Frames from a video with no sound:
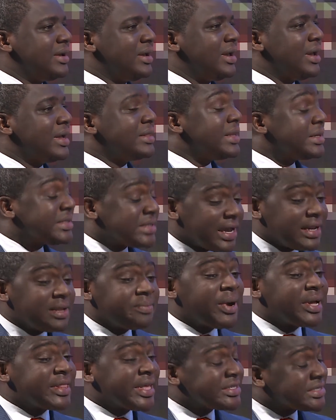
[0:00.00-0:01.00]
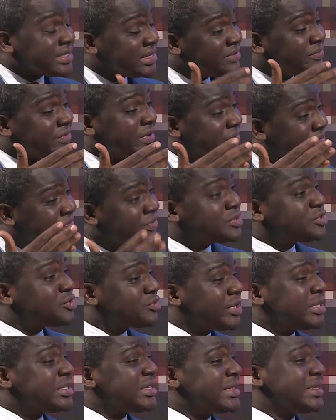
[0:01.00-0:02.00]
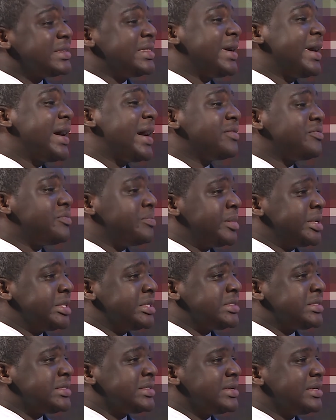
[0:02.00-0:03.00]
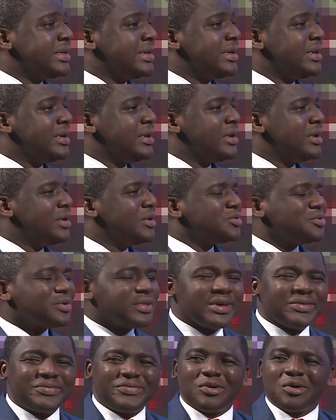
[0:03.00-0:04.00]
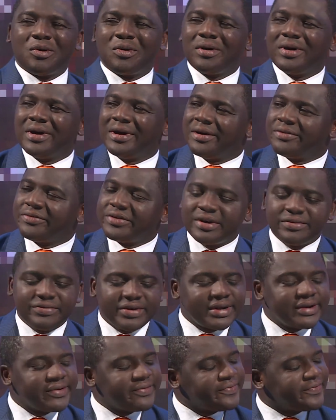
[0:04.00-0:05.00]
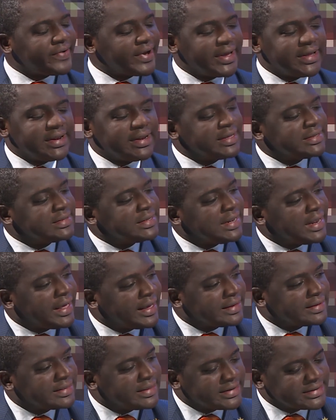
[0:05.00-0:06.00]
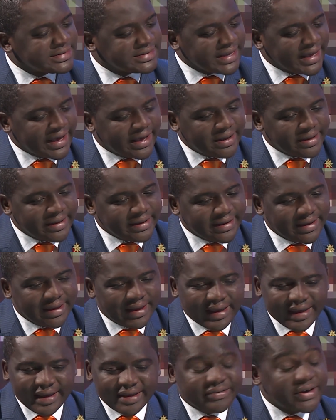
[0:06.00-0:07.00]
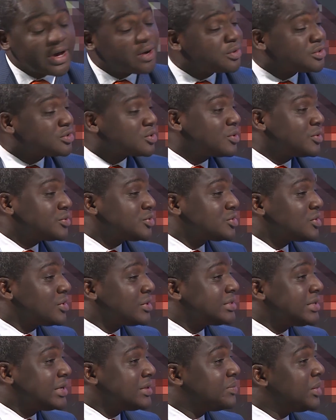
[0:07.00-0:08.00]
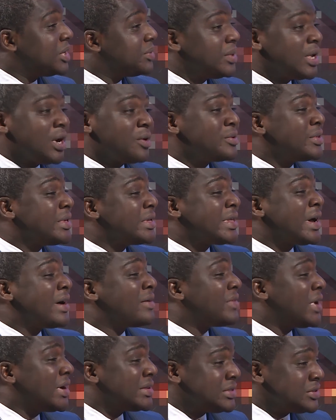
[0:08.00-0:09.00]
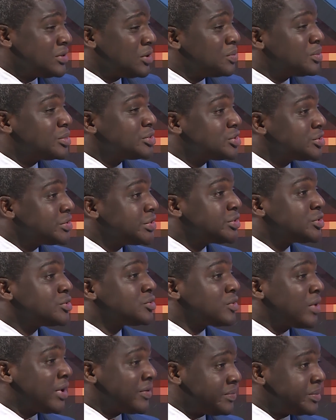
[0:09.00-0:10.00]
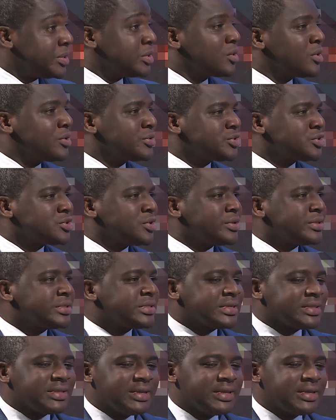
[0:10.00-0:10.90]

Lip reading: The Taliban has infiltrated the government. So therefore, for a very fine lady like this, if I was consulted, maybe I wouldn't have had the opportunity to have been consulted.